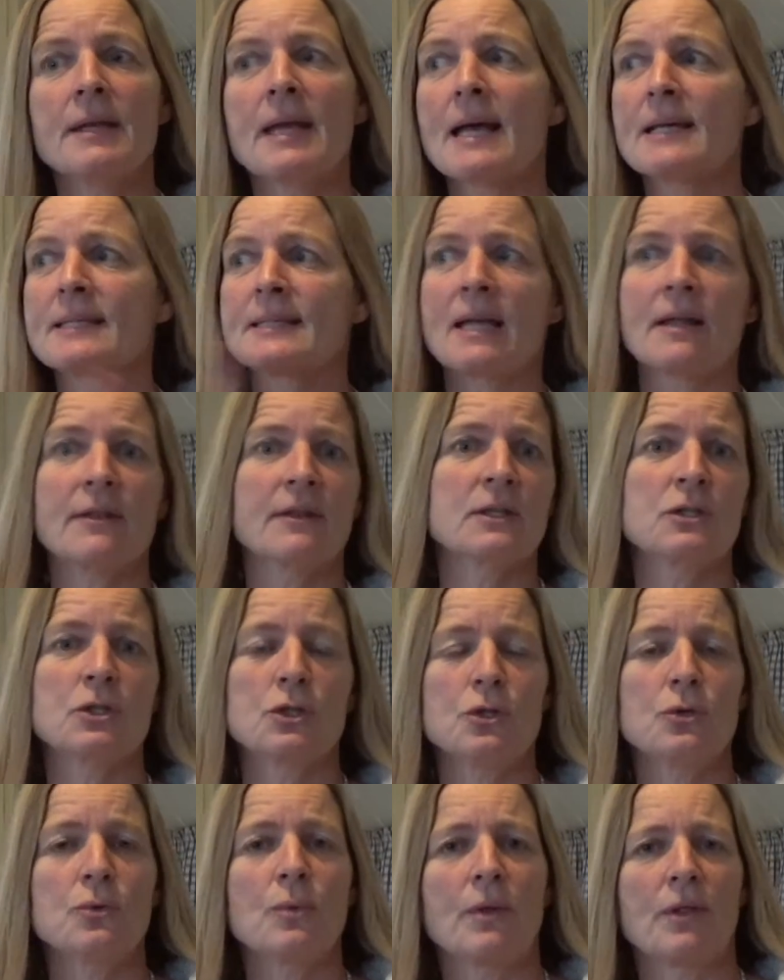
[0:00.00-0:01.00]
has nothing to
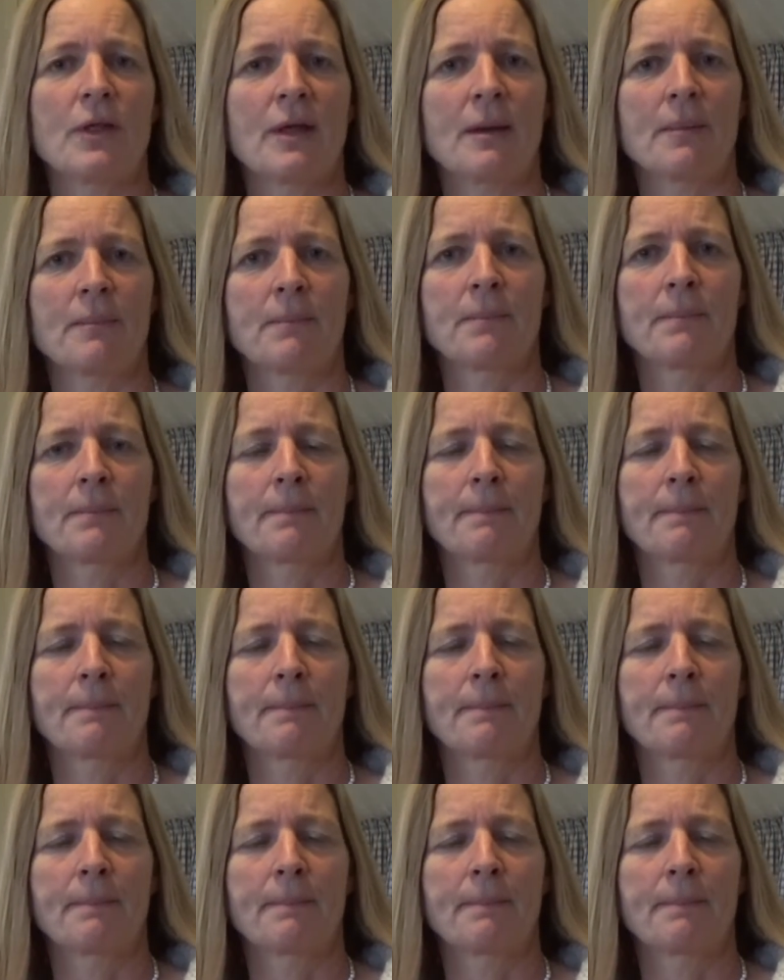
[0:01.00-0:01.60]
do with him.